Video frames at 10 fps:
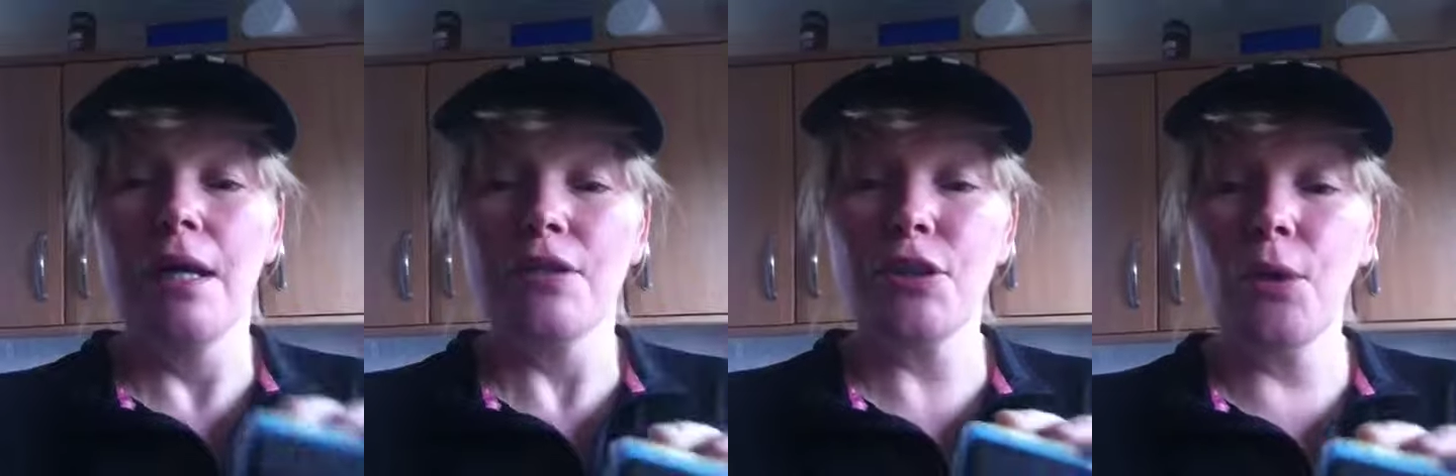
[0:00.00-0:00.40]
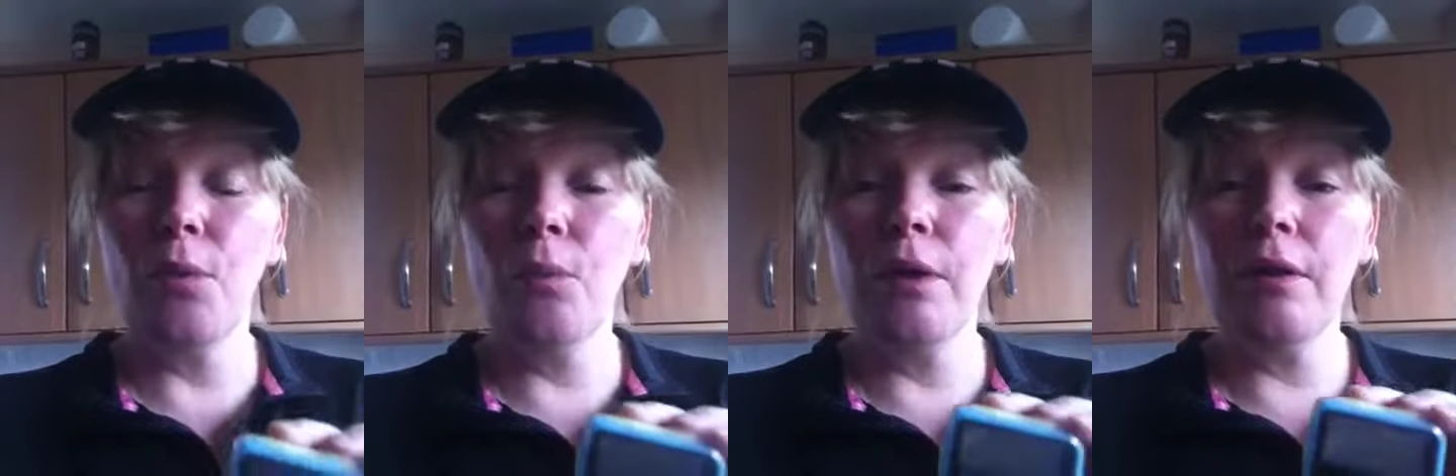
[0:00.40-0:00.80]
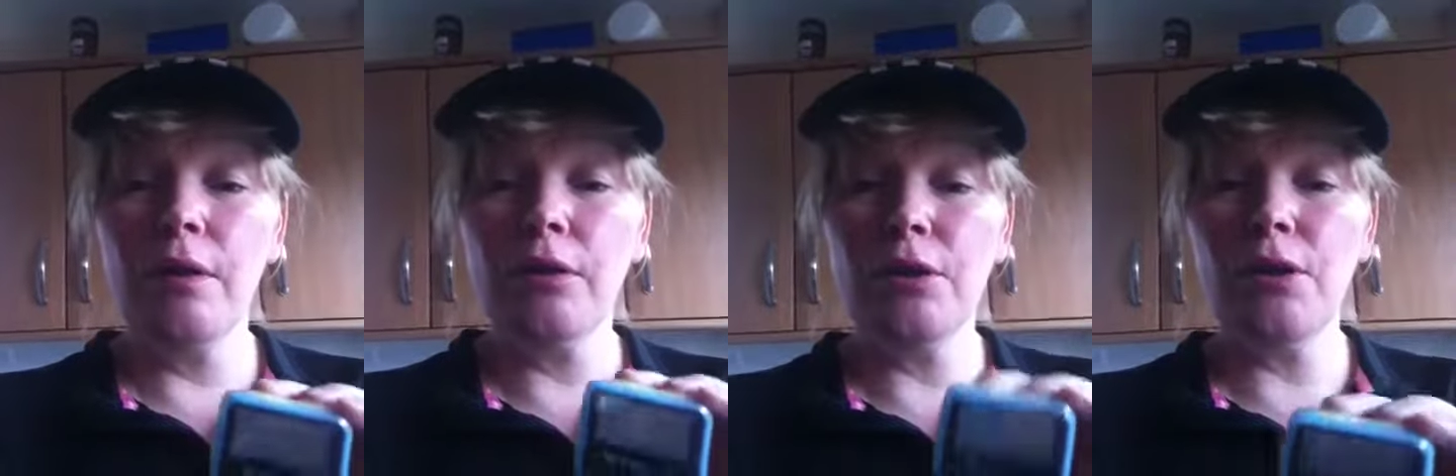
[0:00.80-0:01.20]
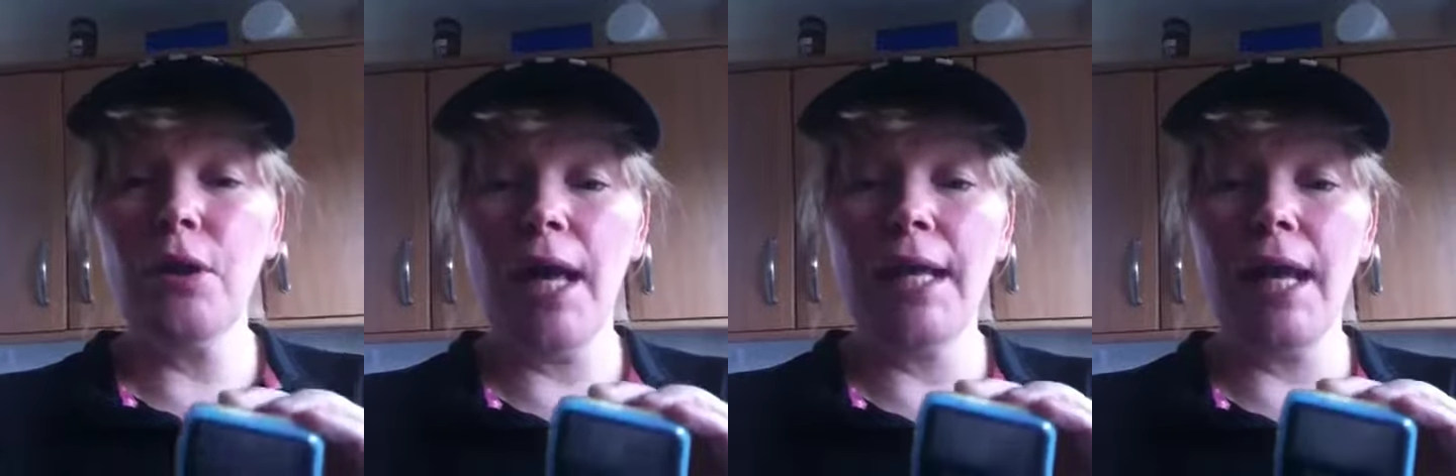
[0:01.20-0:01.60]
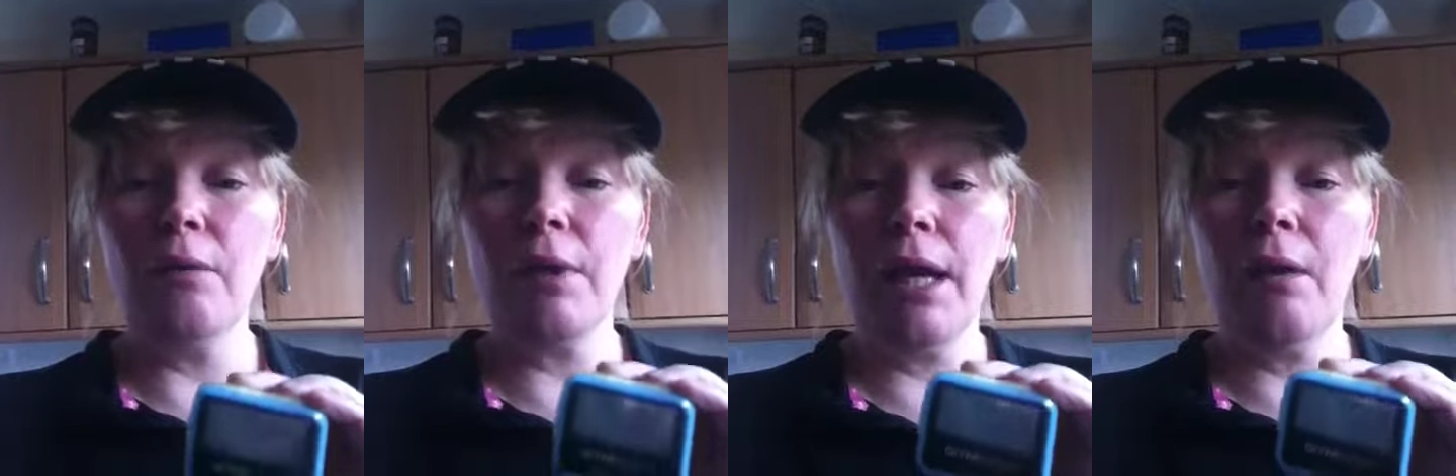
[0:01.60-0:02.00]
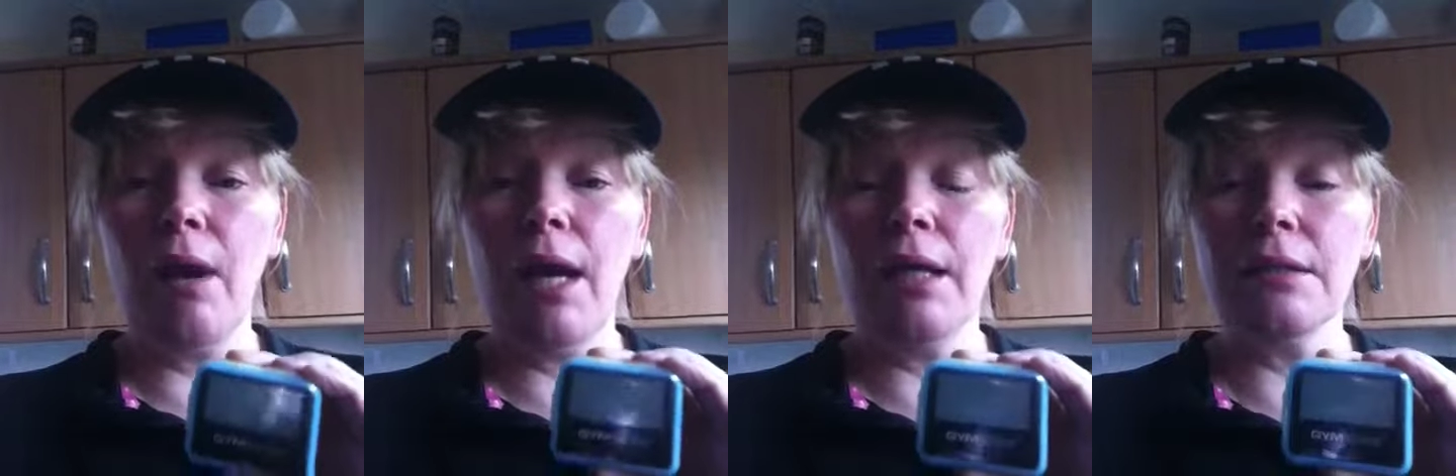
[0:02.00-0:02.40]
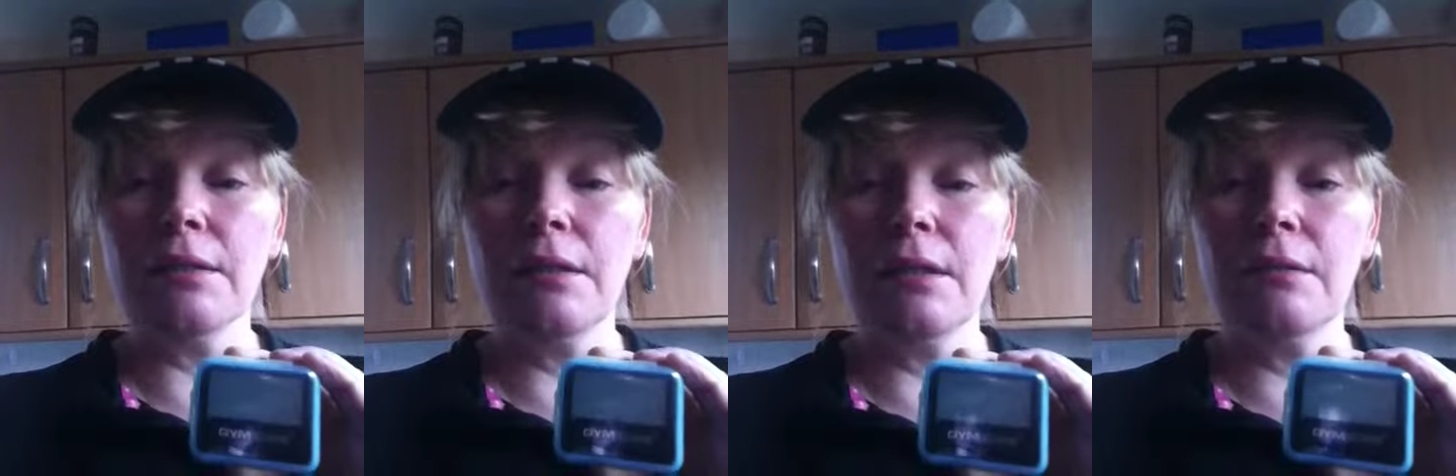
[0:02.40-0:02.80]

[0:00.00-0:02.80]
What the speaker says: So we're going to go head out now, and